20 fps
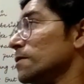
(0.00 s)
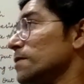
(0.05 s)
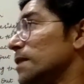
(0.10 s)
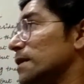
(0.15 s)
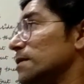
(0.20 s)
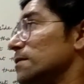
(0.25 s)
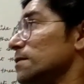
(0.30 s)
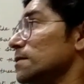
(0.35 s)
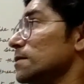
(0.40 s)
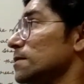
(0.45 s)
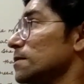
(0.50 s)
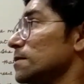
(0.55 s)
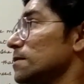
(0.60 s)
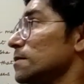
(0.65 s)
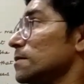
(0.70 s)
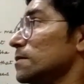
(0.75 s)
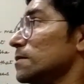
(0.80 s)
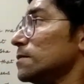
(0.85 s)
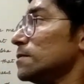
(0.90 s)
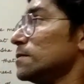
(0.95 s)
that
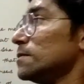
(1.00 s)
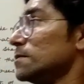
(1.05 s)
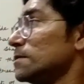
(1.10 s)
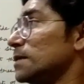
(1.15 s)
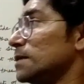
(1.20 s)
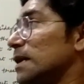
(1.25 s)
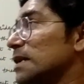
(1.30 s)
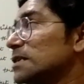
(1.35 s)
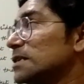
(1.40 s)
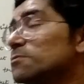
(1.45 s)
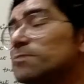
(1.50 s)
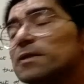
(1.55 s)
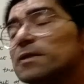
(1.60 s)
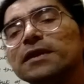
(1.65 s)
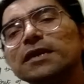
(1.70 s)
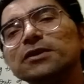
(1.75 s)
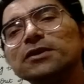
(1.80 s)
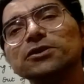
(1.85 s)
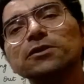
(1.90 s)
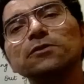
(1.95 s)
the
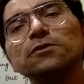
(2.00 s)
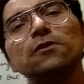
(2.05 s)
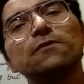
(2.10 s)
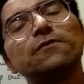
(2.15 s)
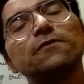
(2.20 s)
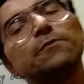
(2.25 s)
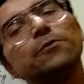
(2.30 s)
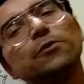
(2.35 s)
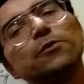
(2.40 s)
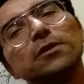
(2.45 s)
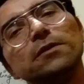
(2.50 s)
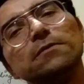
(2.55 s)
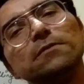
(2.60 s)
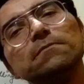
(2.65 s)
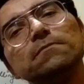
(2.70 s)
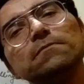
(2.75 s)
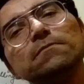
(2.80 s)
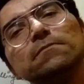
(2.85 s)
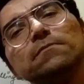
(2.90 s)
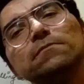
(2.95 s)
explanation of a
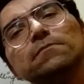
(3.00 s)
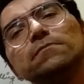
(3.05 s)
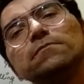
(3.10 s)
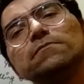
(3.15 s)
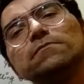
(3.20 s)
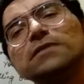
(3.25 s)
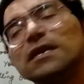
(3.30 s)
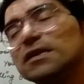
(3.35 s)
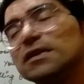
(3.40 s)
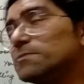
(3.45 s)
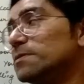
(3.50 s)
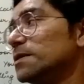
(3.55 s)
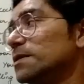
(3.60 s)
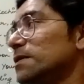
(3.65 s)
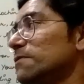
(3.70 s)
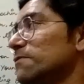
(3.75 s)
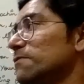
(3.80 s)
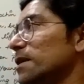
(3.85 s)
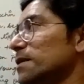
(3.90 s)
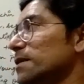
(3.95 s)
poem has been
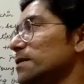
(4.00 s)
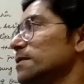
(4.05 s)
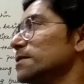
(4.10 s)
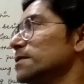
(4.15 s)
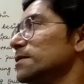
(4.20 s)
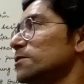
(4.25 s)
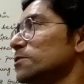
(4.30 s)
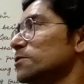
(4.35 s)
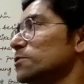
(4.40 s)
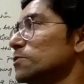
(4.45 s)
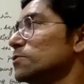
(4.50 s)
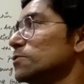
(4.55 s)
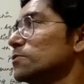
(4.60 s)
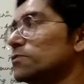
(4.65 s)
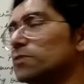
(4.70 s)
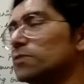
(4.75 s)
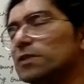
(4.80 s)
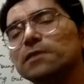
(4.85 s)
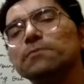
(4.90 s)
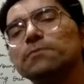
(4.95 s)
divided into
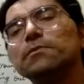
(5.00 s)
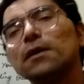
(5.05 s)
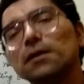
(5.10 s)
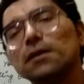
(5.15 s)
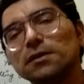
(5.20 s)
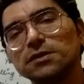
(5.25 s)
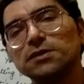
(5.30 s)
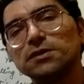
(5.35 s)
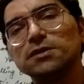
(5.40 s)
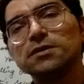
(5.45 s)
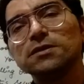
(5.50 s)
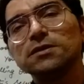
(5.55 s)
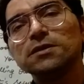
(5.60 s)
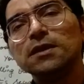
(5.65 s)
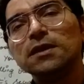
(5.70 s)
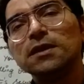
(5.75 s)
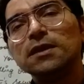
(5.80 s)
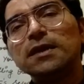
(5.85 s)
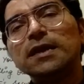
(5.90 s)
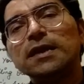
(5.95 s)
three parts,
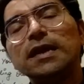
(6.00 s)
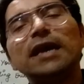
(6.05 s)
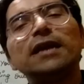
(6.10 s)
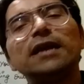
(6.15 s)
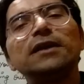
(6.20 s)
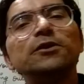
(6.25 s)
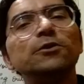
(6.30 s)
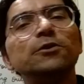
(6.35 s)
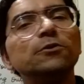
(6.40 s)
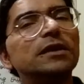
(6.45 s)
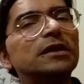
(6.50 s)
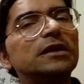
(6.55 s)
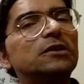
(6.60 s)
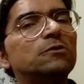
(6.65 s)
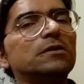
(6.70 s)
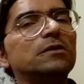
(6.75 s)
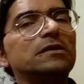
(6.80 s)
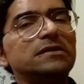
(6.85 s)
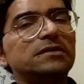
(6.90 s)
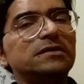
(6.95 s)
and you need
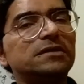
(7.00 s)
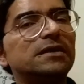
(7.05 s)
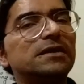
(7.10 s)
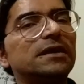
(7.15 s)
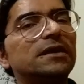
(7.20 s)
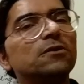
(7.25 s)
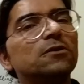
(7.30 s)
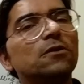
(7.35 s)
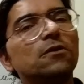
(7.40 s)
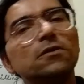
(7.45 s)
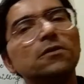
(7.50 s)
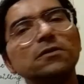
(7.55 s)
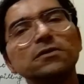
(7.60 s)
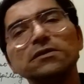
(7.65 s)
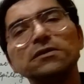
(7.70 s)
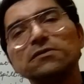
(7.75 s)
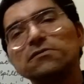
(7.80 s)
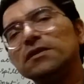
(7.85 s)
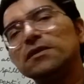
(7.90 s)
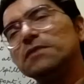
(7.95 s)
to understand all
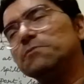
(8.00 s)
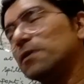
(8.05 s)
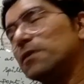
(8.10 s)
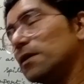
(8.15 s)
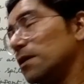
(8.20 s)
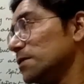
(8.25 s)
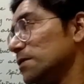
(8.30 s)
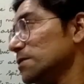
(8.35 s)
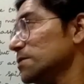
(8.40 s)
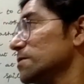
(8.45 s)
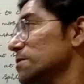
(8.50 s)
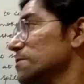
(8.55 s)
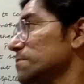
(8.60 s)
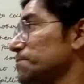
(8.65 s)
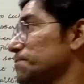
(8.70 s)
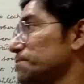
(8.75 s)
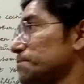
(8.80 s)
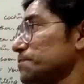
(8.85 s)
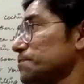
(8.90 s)
the three parts